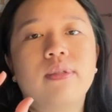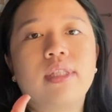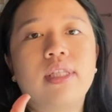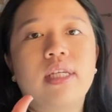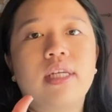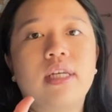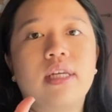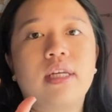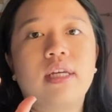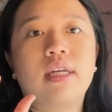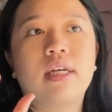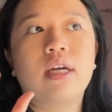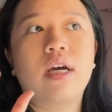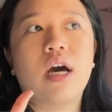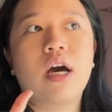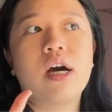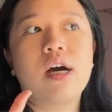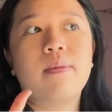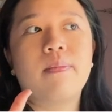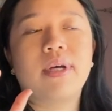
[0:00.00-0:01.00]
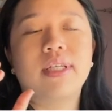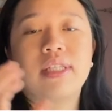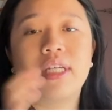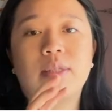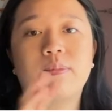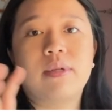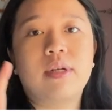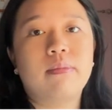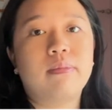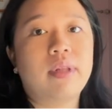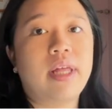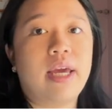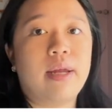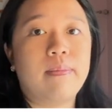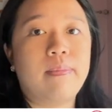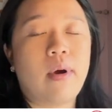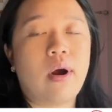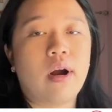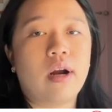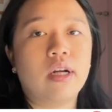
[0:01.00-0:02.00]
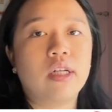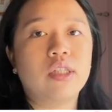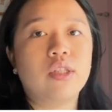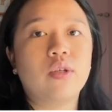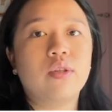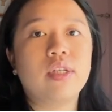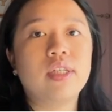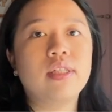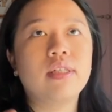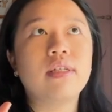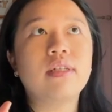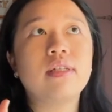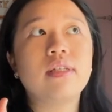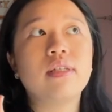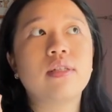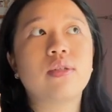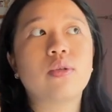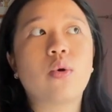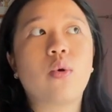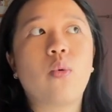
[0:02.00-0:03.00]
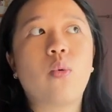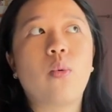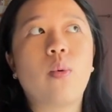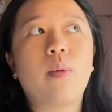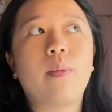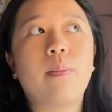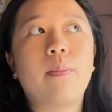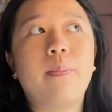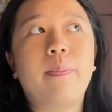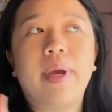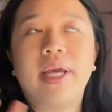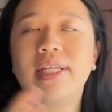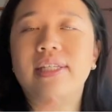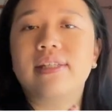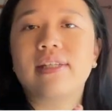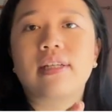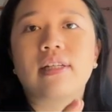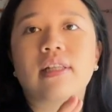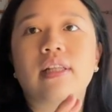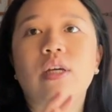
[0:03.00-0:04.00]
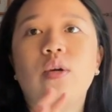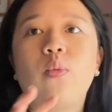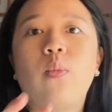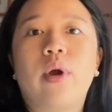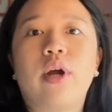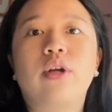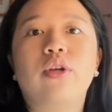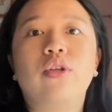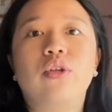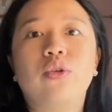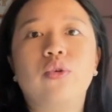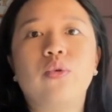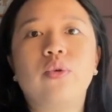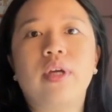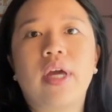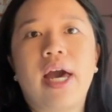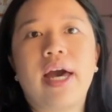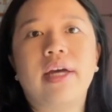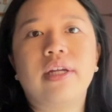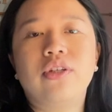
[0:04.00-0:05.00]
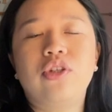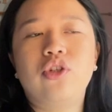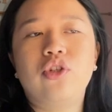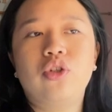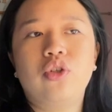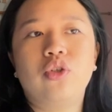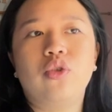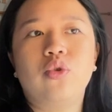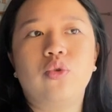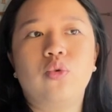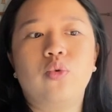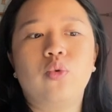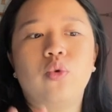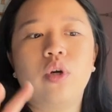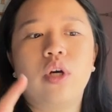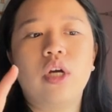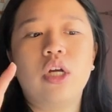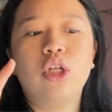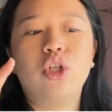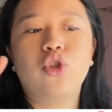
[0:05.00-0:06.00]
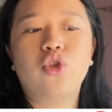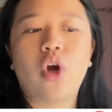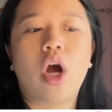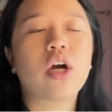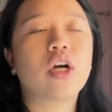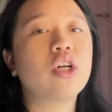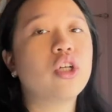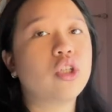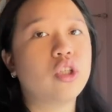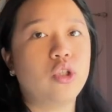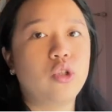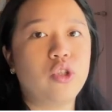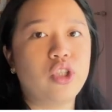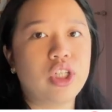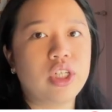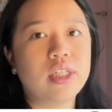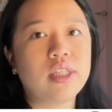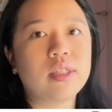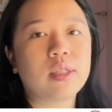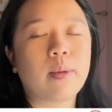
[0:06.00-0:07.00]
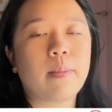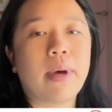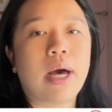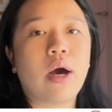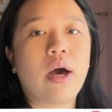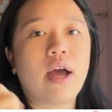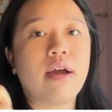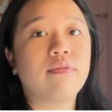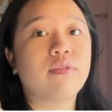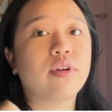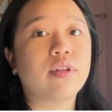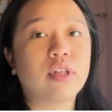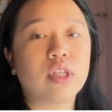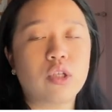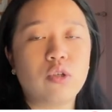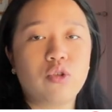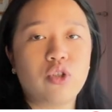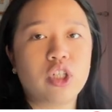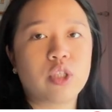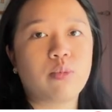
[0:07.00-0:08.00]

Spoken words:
the assessment and plan part. So this is basically where you get to draw conclusions about everything you just